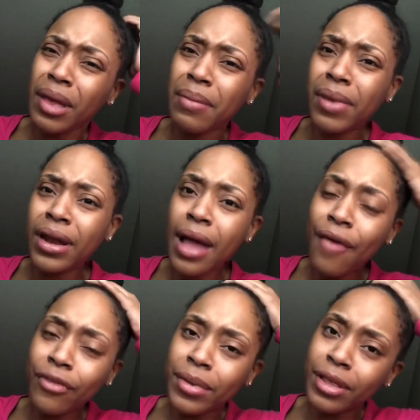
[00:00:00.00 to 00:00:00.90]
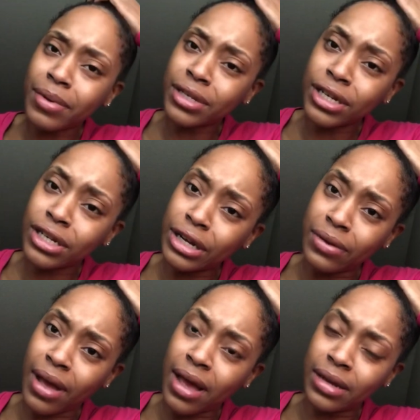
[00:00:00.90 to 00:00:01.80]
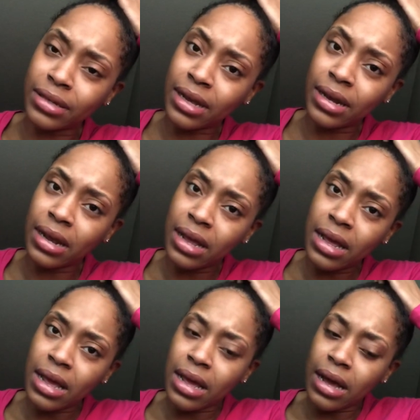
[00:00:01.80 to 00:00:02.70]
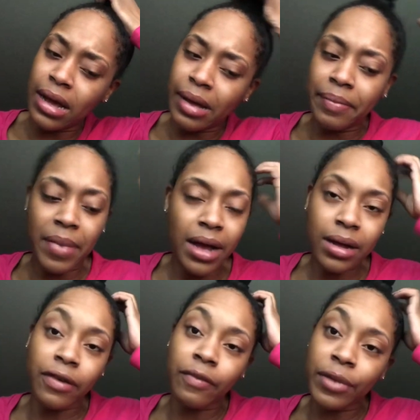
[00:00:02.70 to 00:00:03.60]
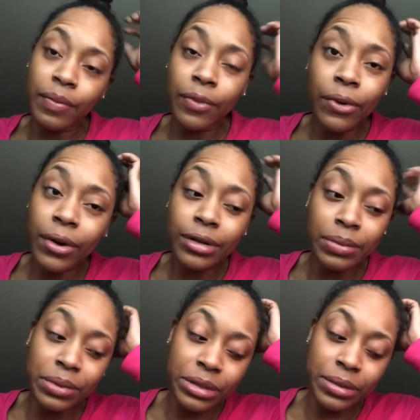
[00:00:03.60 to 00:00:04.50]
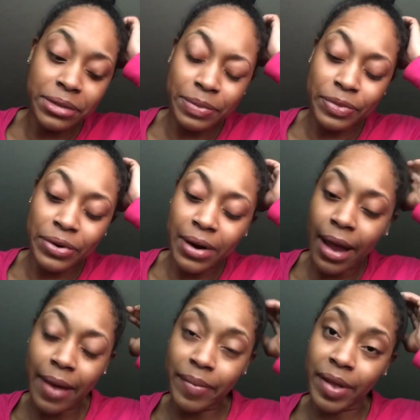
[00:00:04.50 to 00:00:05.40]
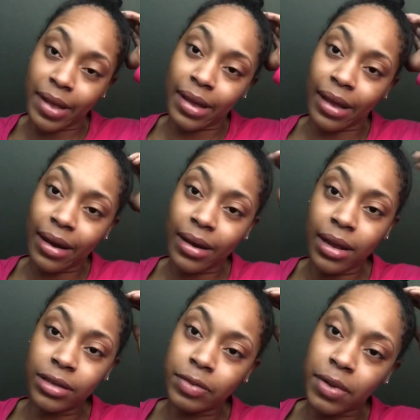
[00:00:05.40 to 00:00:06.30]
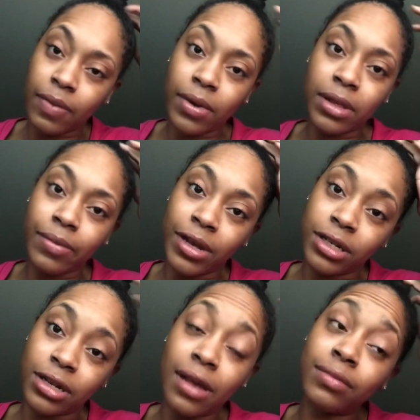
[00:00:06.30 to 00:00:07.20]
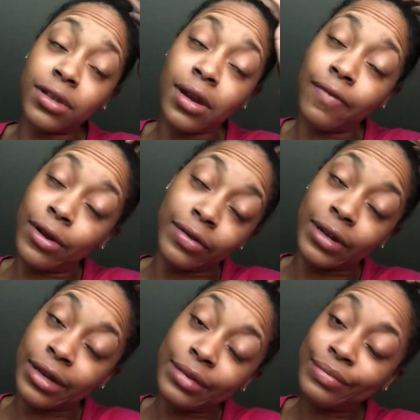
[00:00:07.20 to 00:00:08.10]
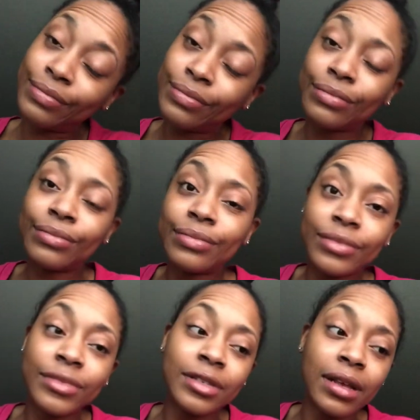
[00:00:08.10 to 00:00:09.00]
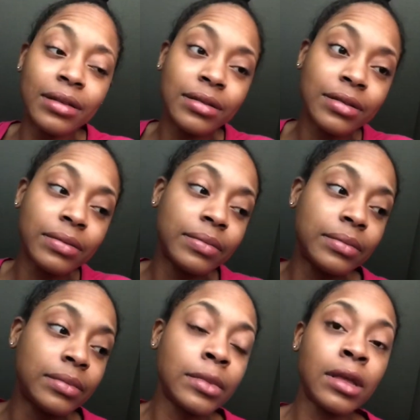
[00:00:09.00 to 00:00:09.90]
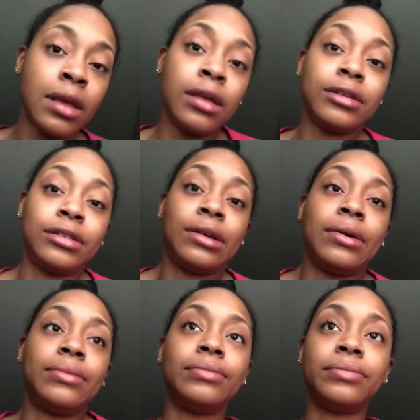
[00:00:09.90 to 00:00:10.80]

But he offered me the position, you guys. And I couldn't have been more thrilled and more happy. And it's been one of the best jobs that I've worked at since. So